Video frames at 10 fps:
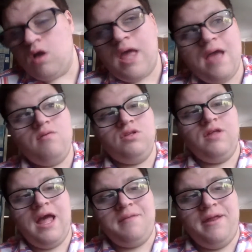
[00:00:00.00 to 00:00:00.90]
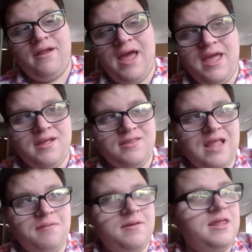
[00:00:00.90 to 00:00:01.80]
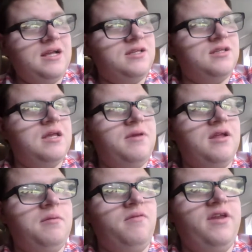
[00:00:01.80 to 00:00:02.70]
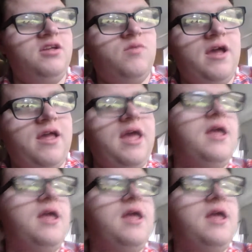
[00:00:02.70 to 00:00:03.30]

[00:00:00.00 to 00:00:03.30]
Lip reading: okay, we'll do that in a minute, okay? That'll be in a couple videos away, okay?